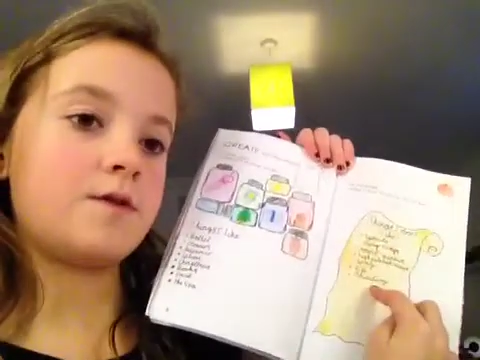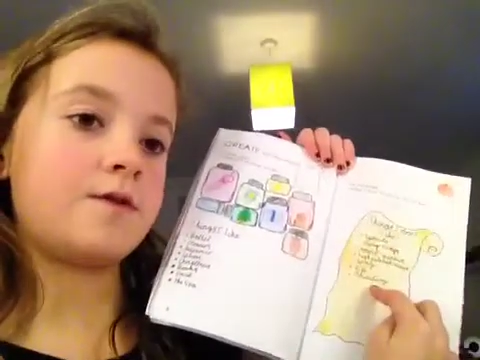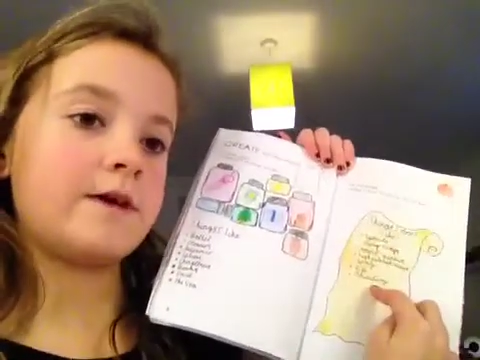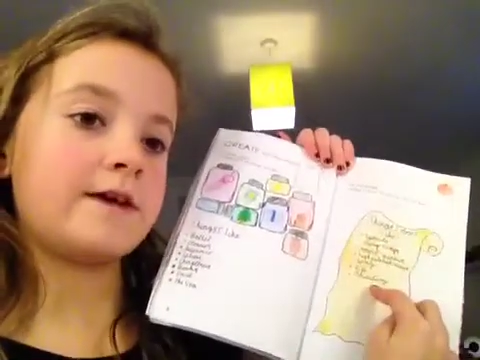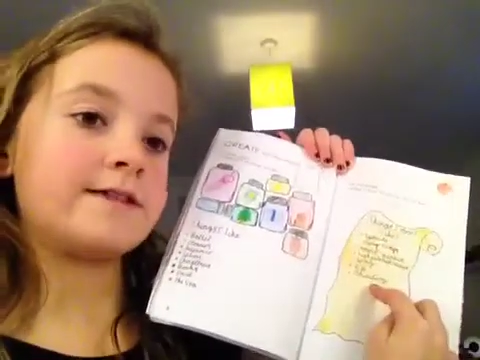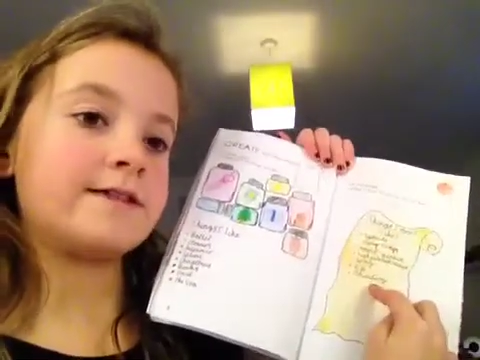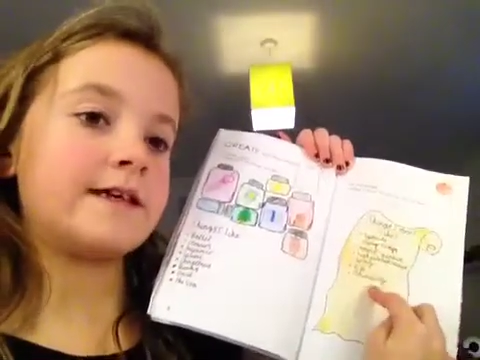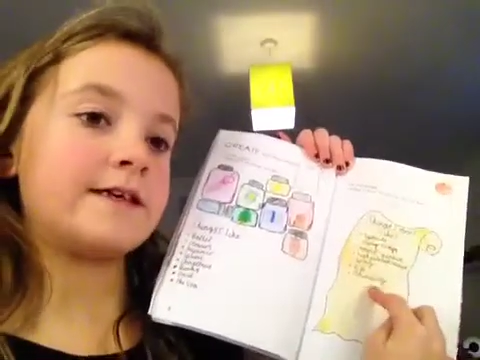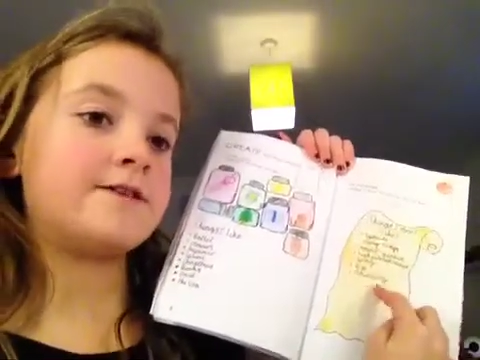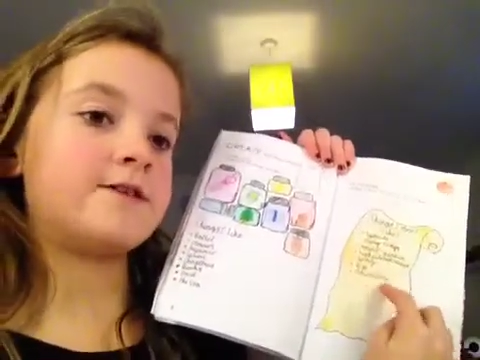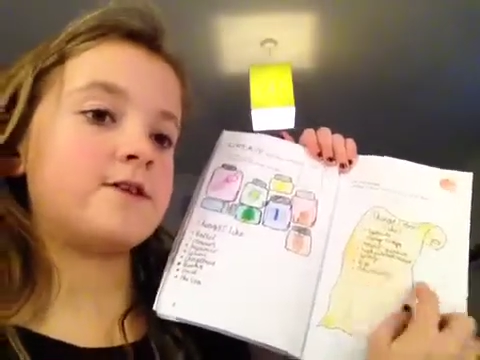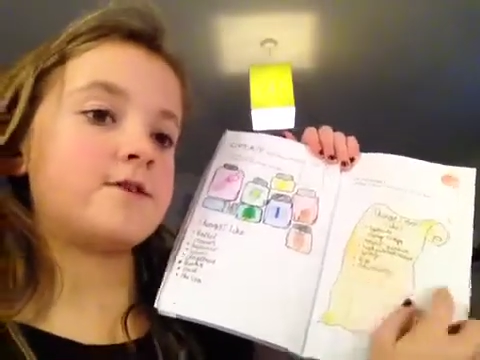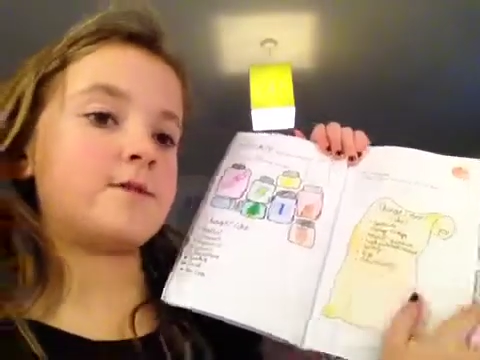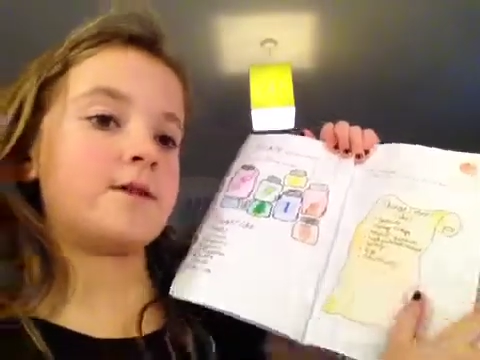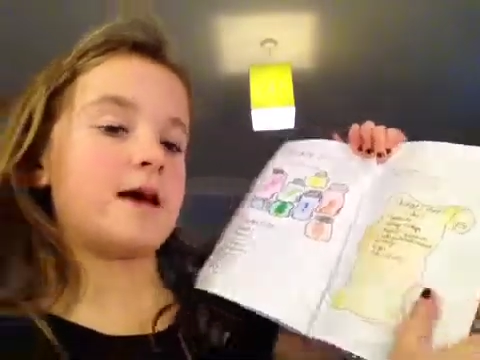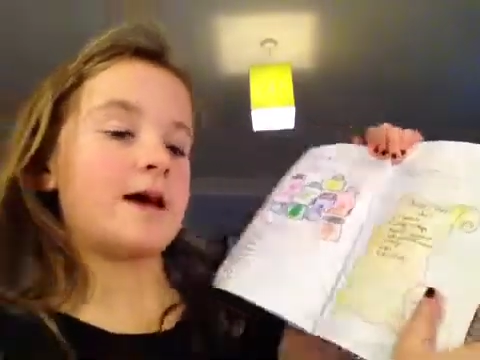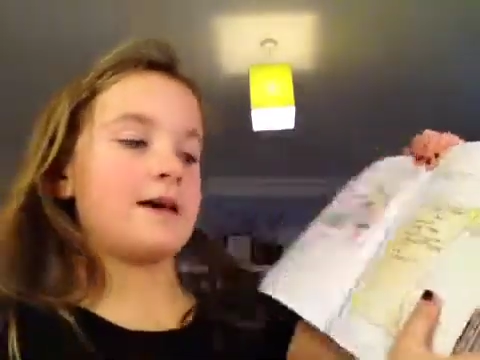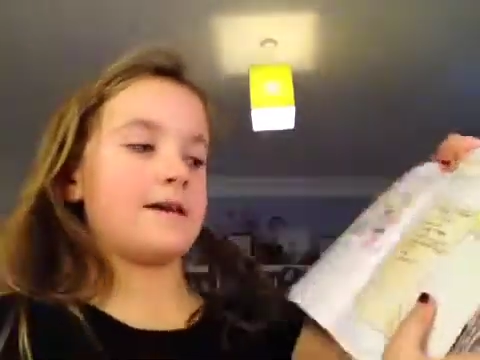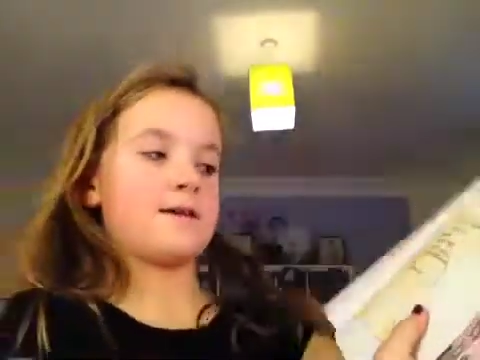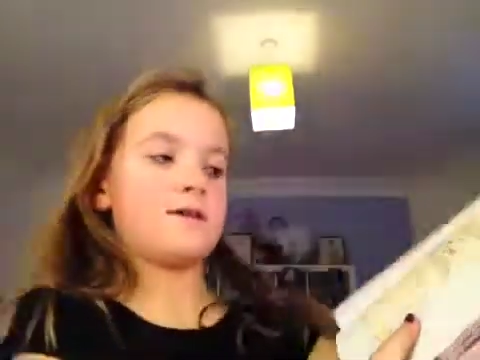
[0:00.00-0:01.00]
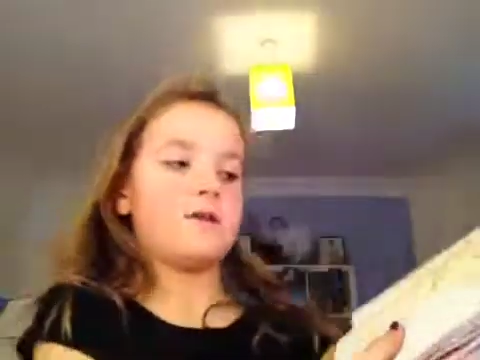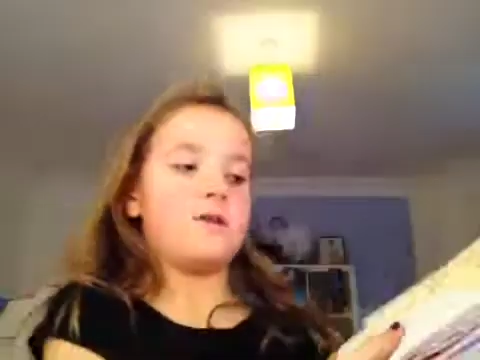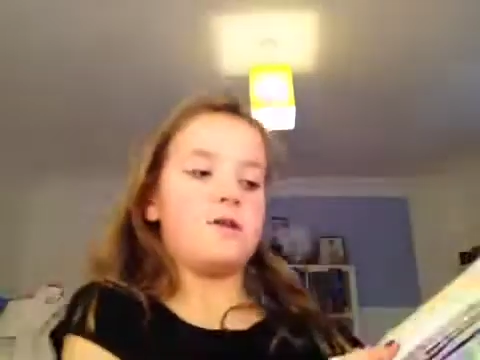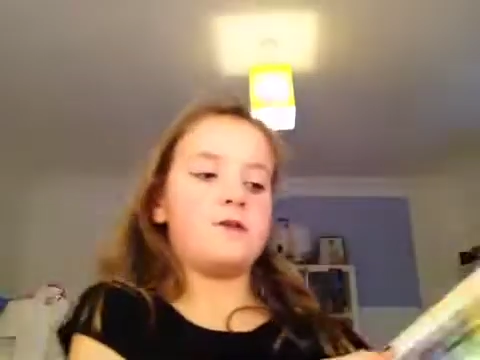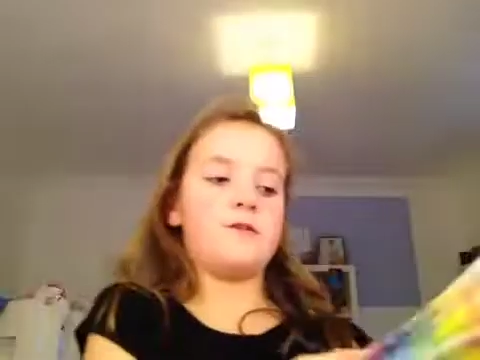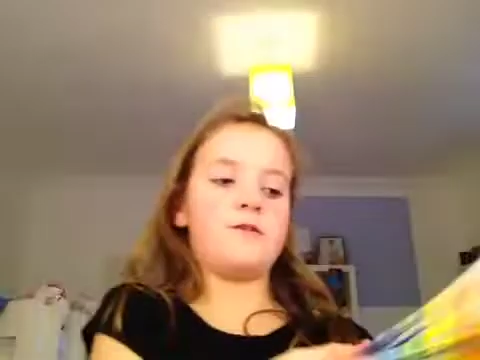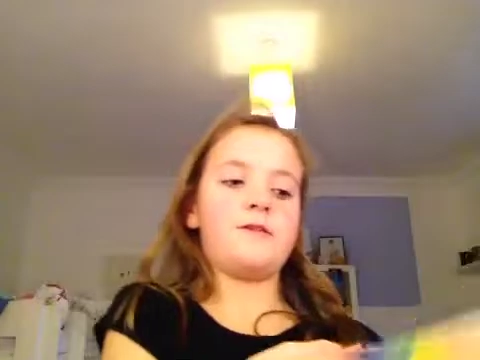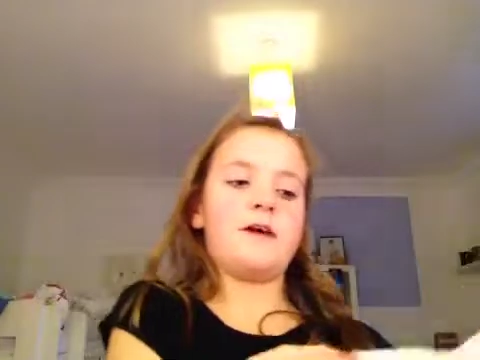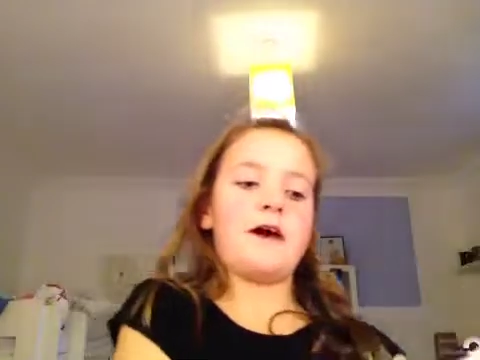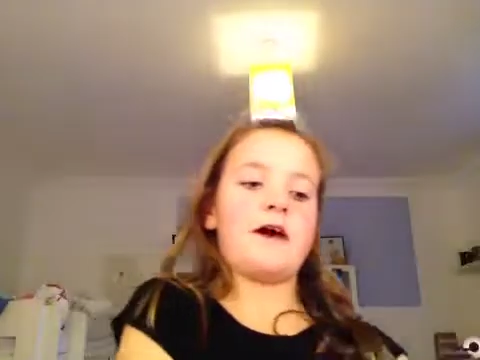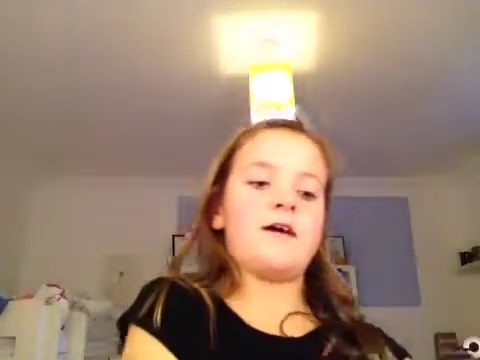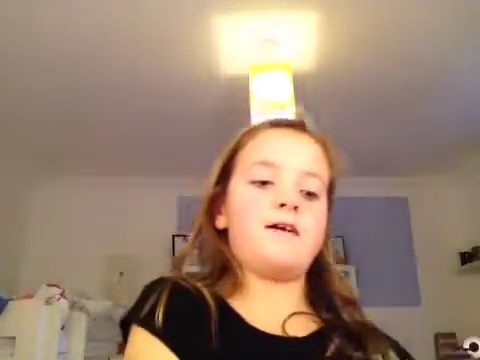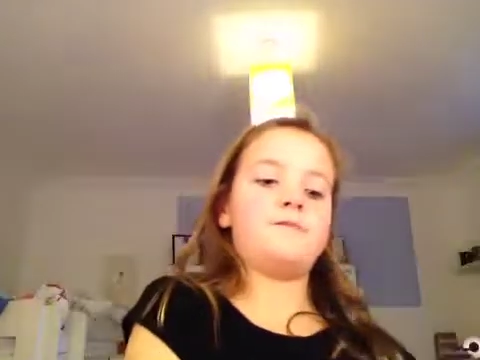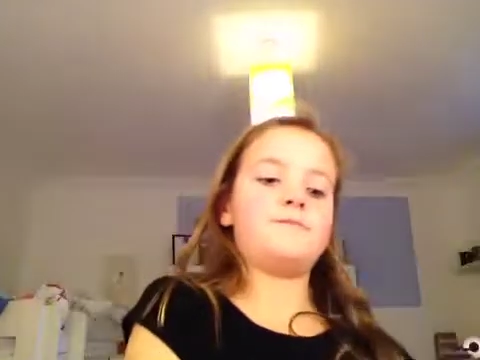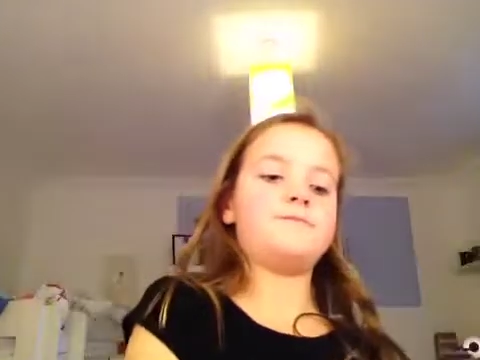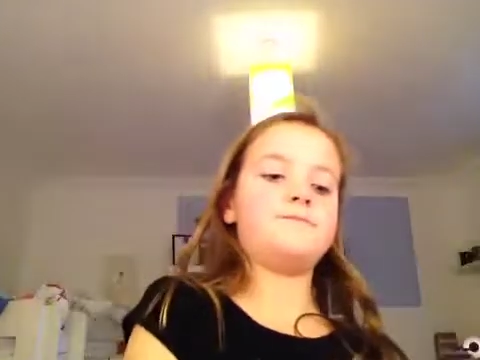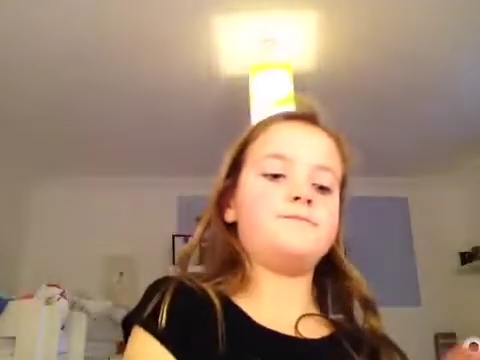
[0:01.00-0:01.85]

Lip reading: things I don't like on there.